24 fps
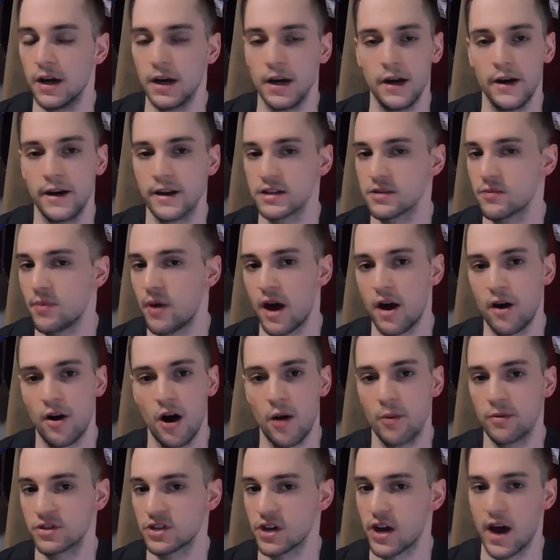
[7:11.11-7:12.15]
It doesn't matter
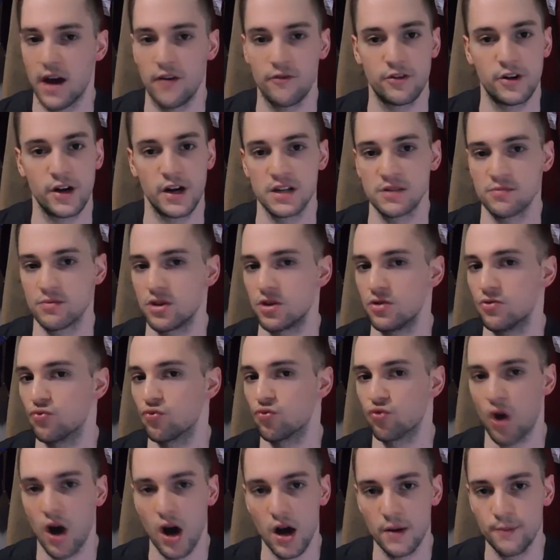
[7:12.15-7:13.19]
how much advertisement you
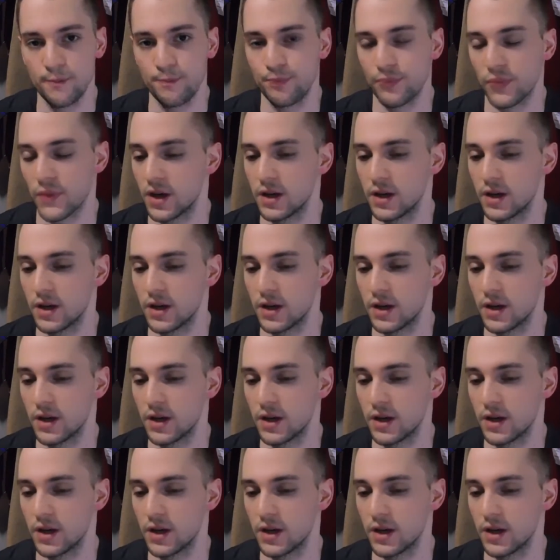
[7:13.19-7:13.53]
run.